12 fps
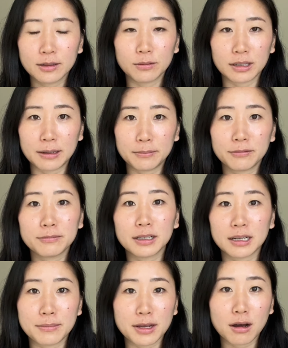when I'm
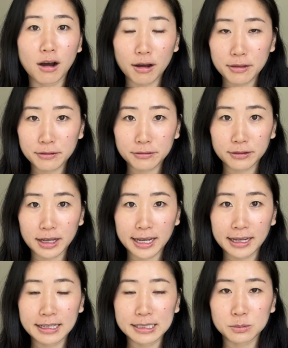gonna be on the
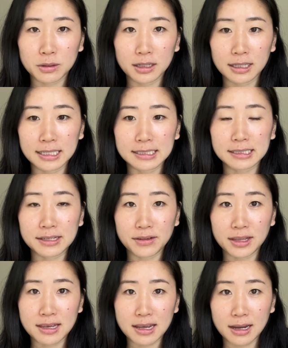flight, as well as
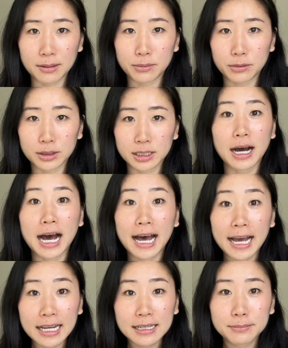leaving the airport.
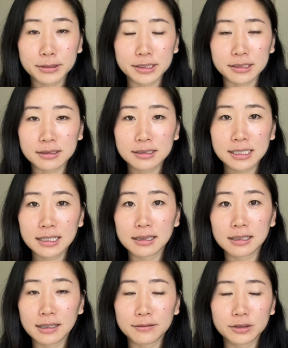I personally
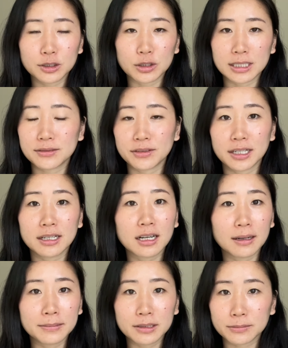love to dress very
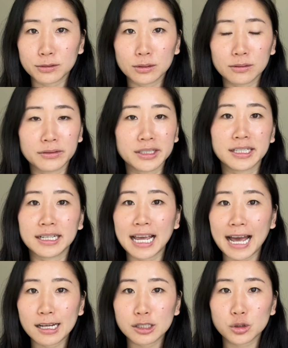comfortable, very
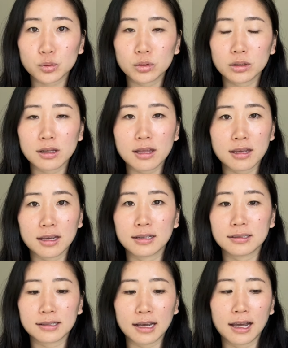casual,
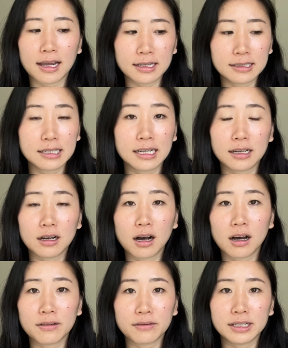things that I can take
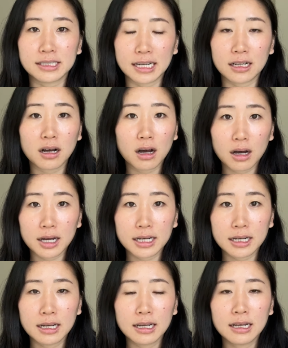off and take
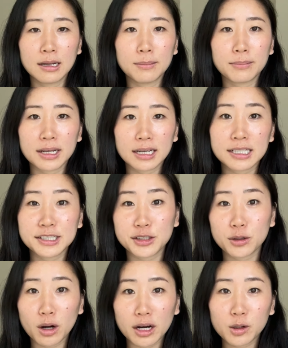on, because
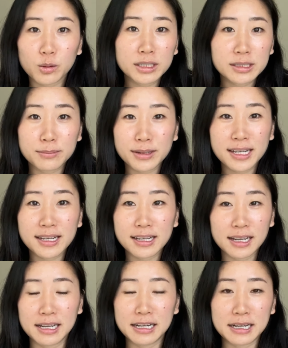you are going to be
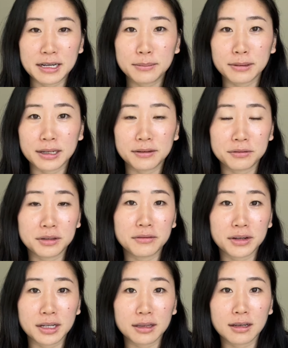in an airplane for a
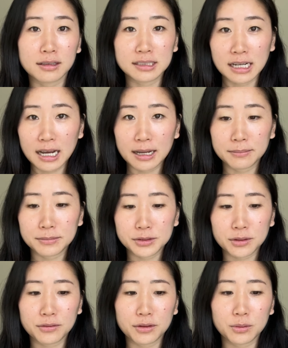very long time.
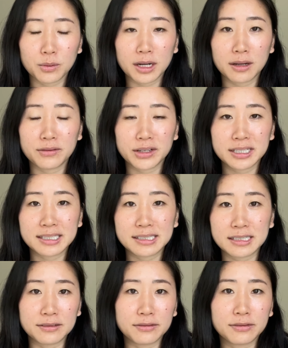So if you're wearing very
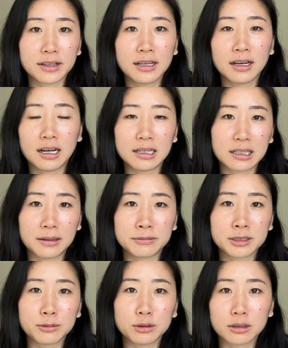stiff,
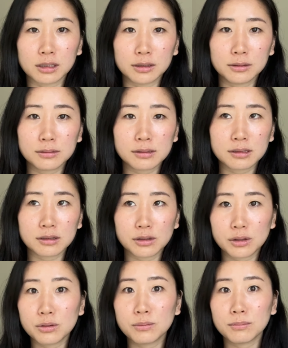uncomfortable clothes,
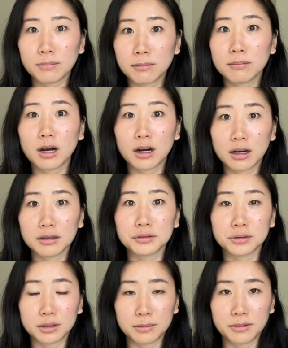you are
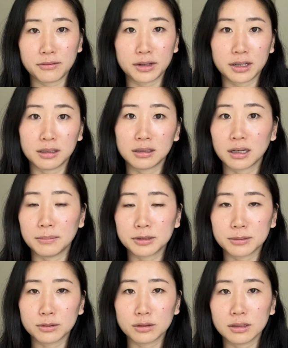also gonna be very
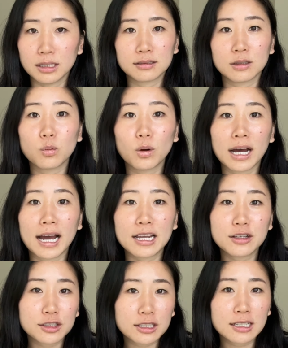uncomfortable. So what I
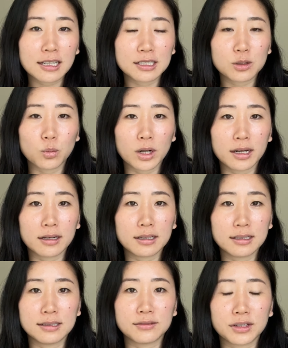usually like to wear
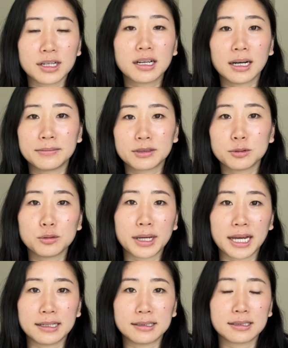is very comfortable
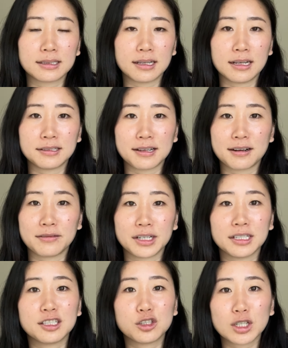pants, things that are
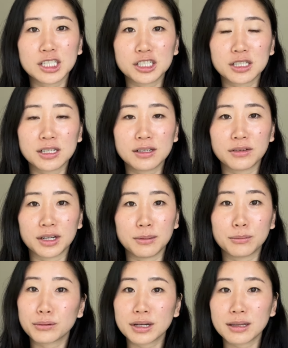very stretchy, very
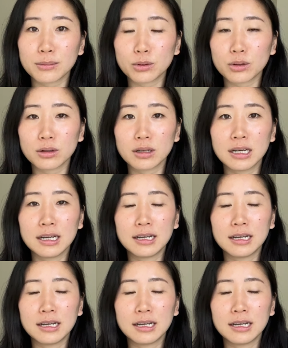breathable.